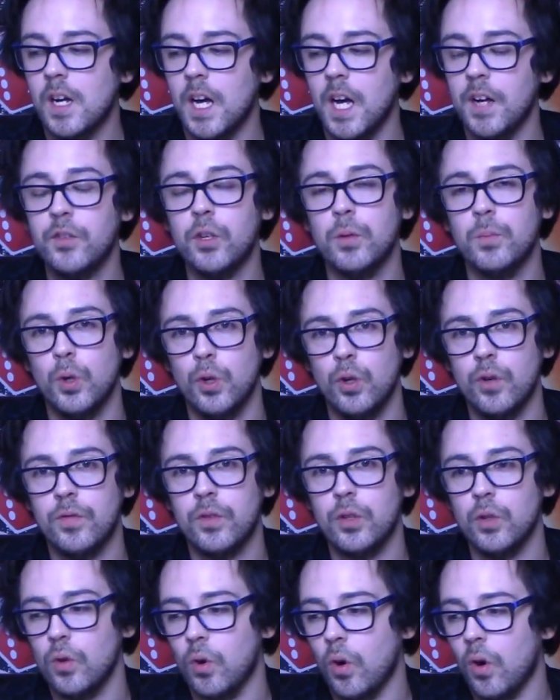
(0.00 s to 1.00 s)
If you move,
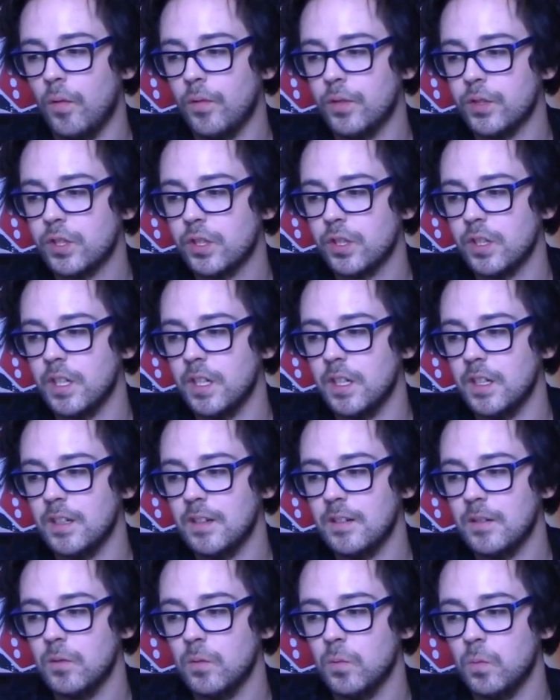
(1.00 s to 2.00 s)
you
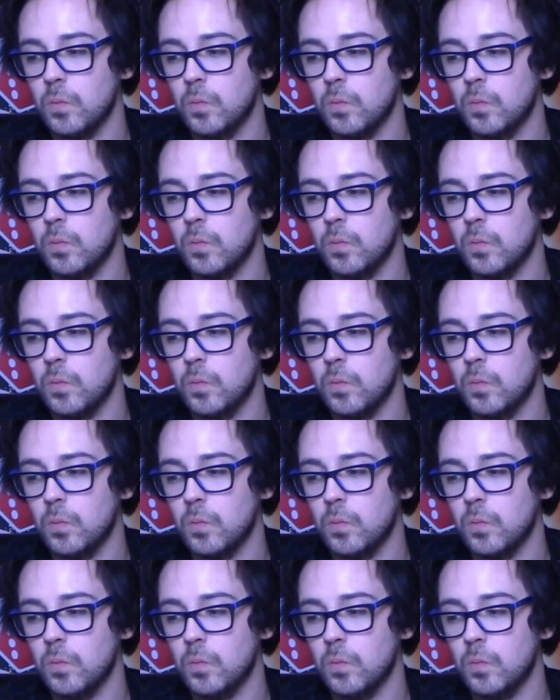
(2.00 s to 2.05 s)
obviously